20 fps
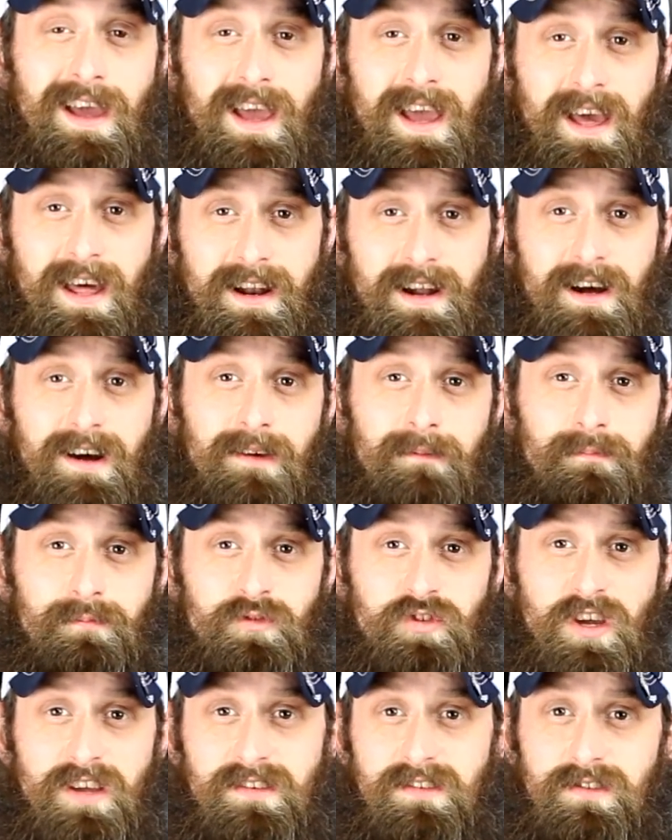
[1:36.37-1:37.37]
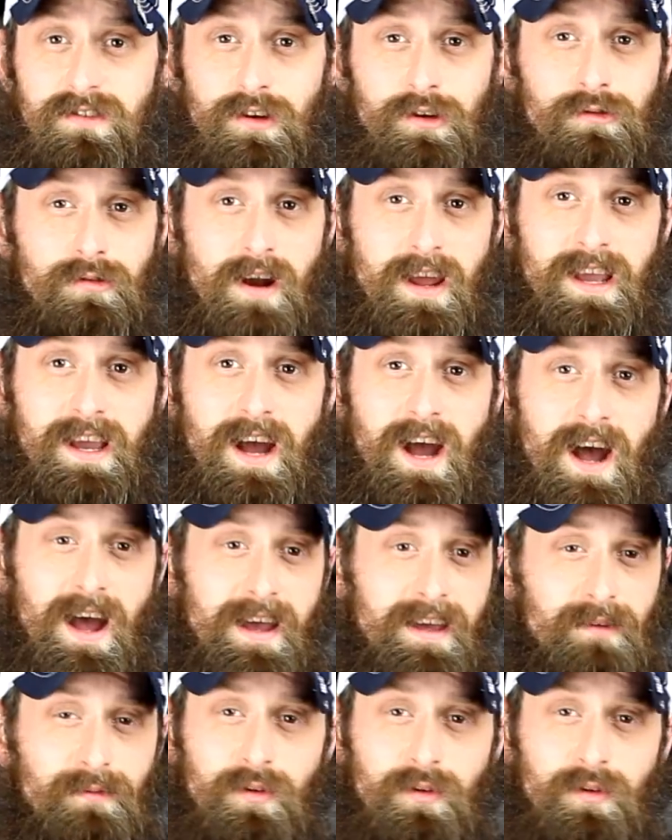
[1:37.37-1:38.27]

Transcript: And Jason's a great guy.